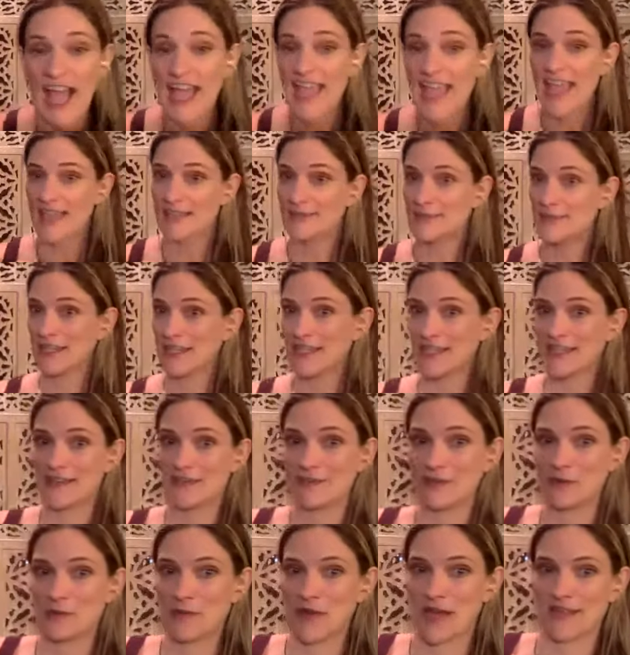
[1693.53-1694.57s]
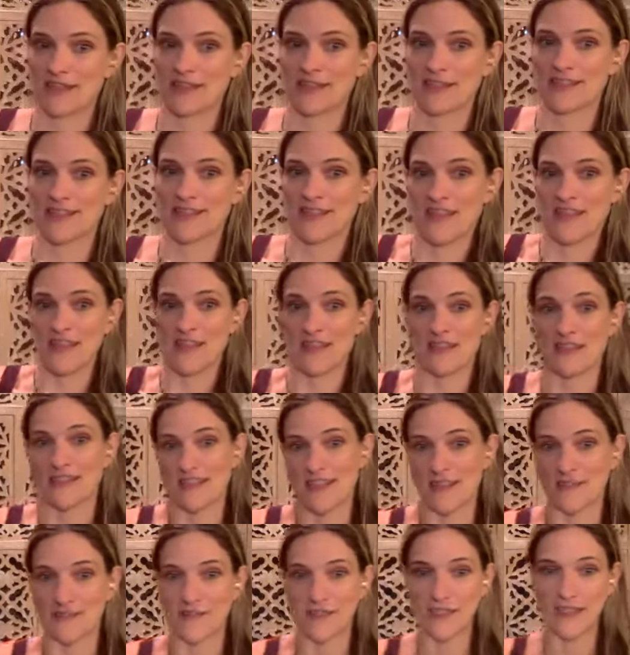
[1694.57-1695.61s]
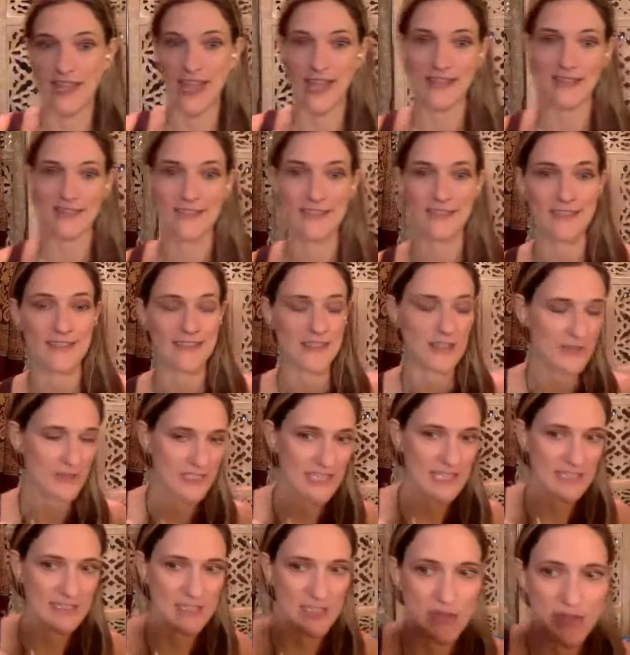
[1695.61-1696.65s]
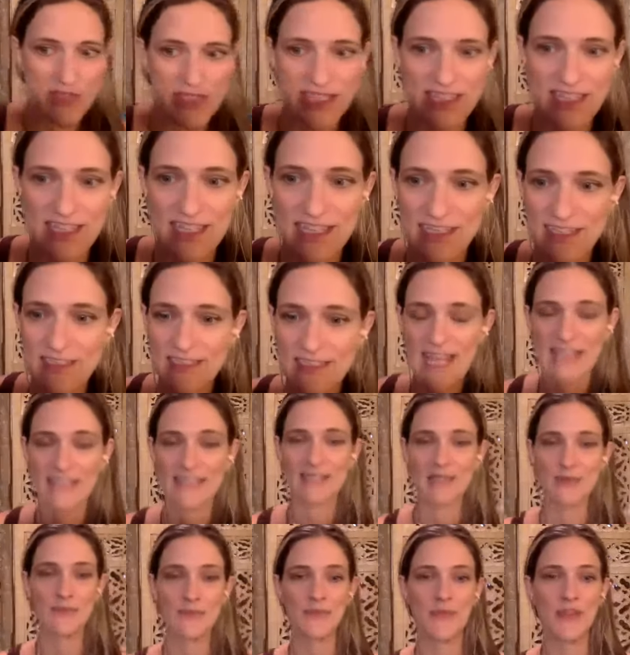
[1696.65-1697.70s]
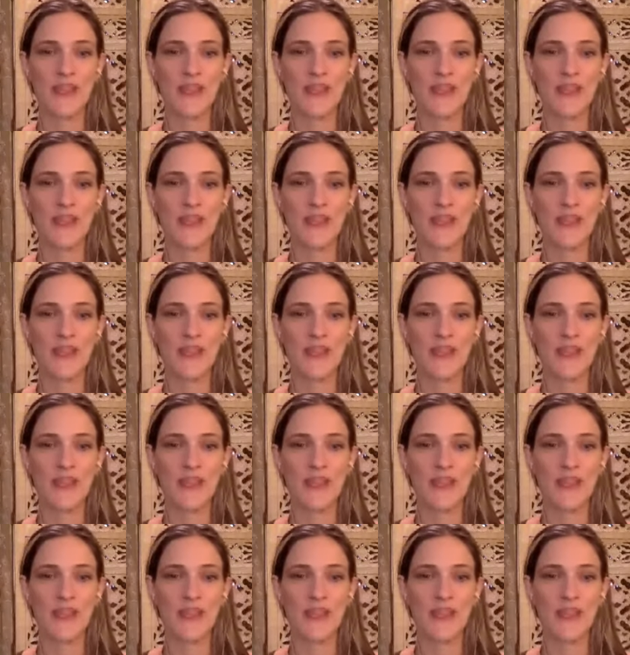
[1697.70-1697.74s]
I am going to give you a practice at the end of the class. So stay tuned to the end of the class.